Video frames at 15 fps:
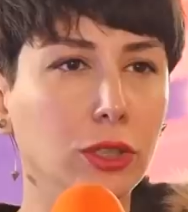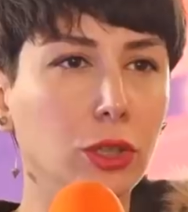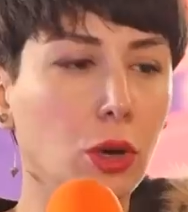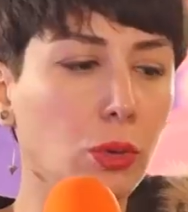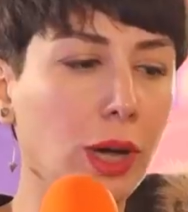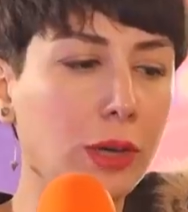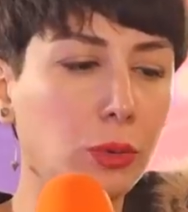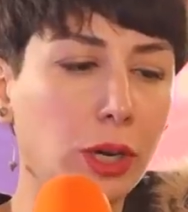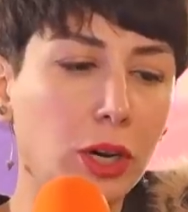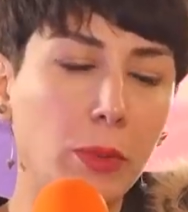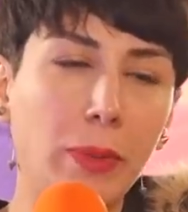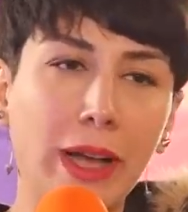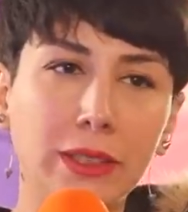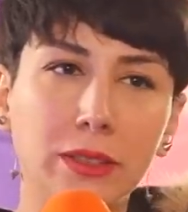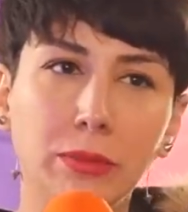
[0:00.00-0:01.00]
you know what, we're
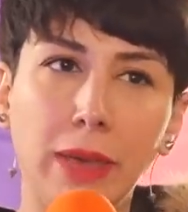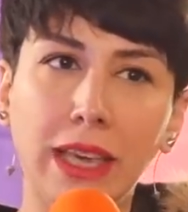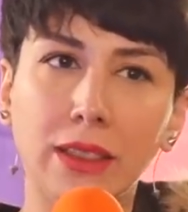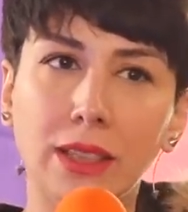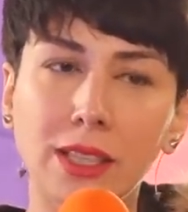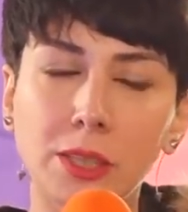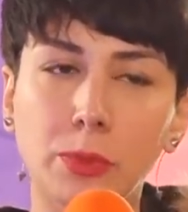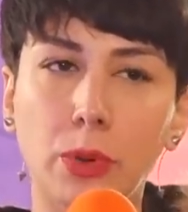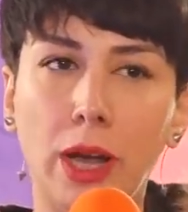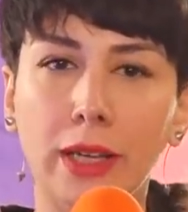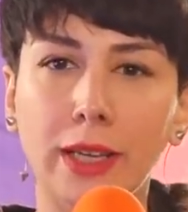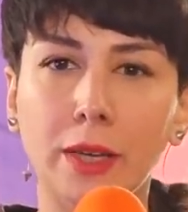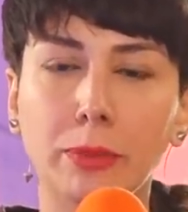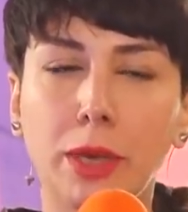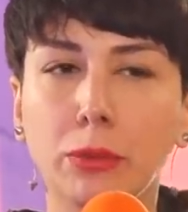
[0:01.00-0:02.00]
about to make this
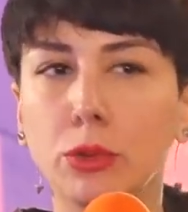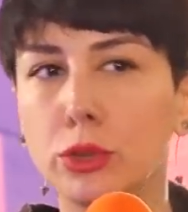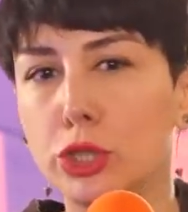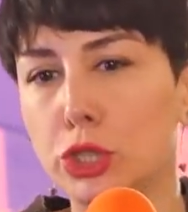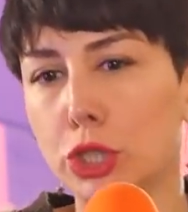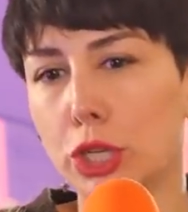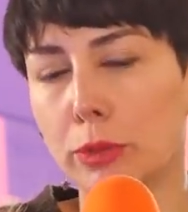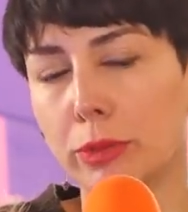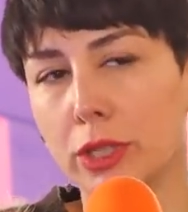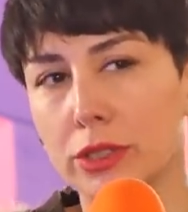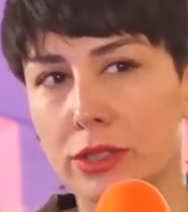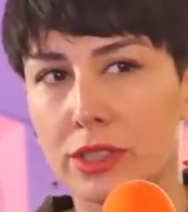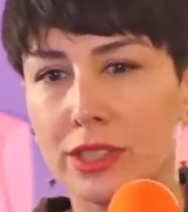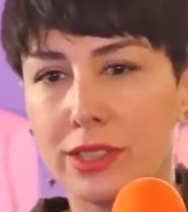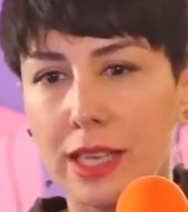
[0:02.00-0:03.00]
product. Maybe we shouldn't
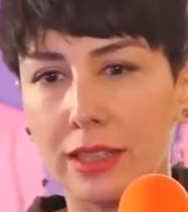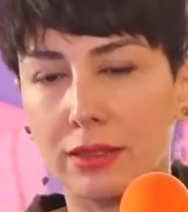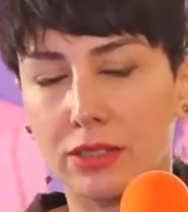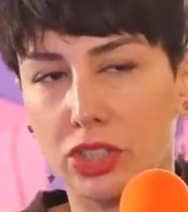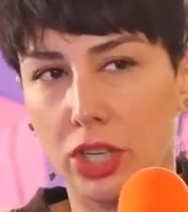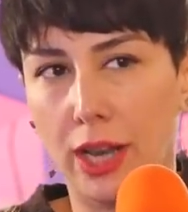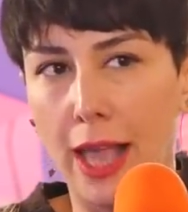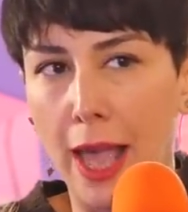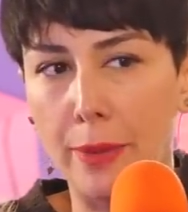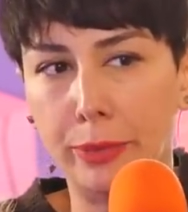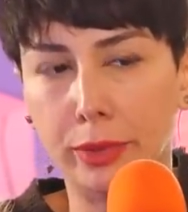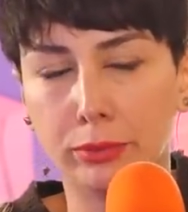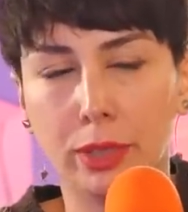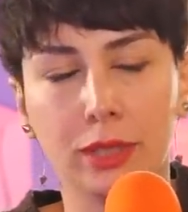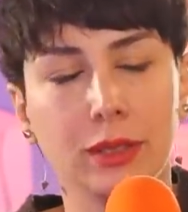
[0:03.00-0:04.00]
because this shit
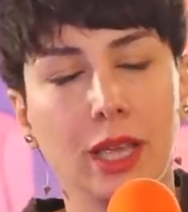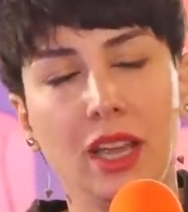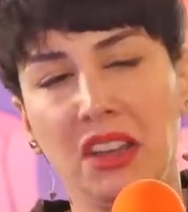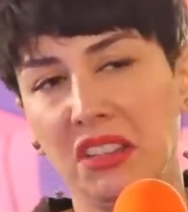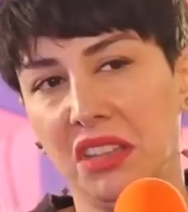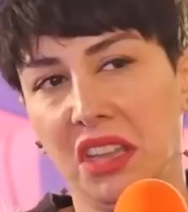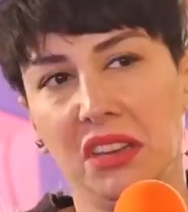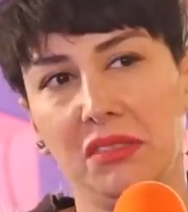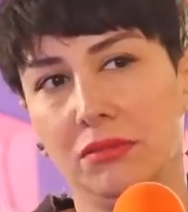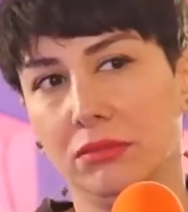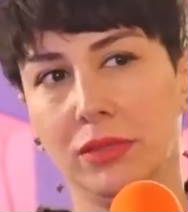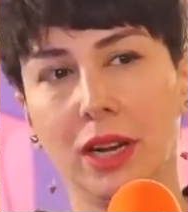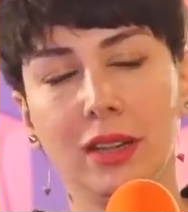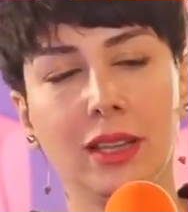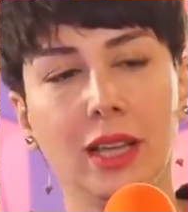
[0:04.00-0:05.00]
happened. But they're
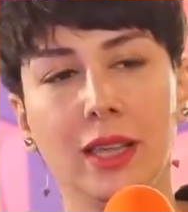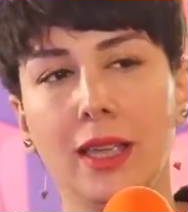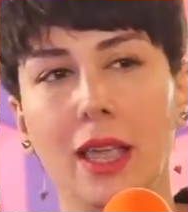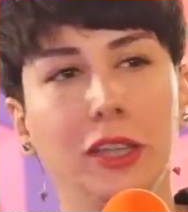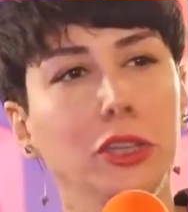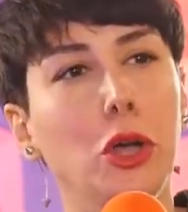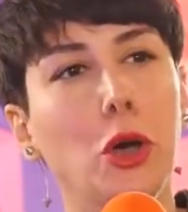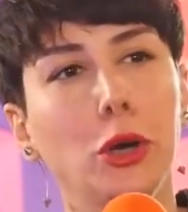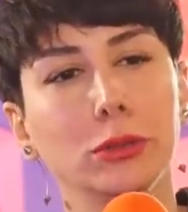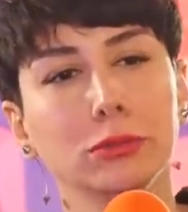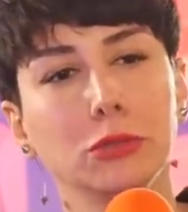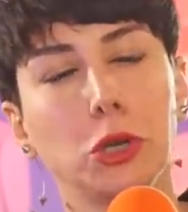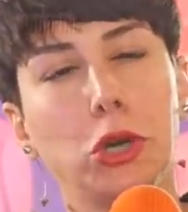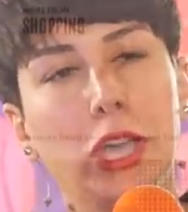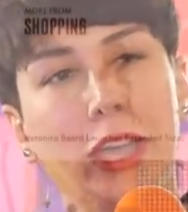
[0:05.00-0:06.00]
like, yeah, no, go